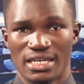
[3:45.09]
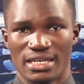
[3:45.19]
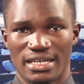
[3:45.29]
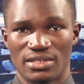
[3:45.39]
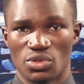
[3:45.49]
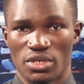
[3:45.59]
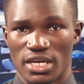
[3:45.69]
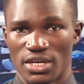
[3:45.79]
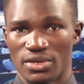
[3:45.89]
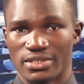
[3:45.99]
adding to the
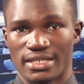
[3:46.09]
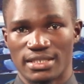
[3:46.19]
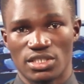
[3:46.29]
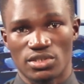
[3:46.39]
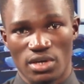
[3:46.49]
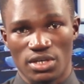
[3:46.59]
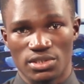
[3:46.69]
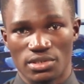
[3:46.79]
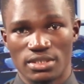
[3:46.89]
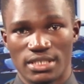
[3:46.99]
chaos and
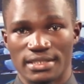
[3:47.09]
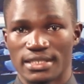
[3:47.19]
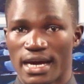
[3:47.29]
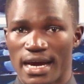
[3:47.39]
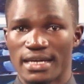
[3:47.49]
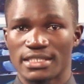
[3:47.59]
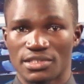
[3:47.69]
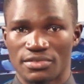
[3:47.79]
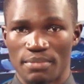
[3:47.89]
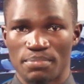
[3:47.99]
destruction that has
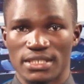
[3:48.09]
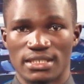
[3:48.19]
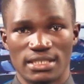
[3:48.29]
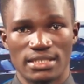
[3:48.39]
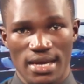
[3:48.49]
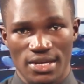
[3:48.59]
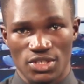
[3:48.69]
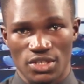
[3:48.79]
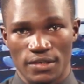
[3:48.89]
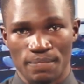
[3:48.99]
gripped the
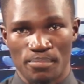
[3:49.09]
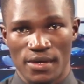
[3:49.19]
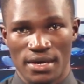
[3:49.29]
nation.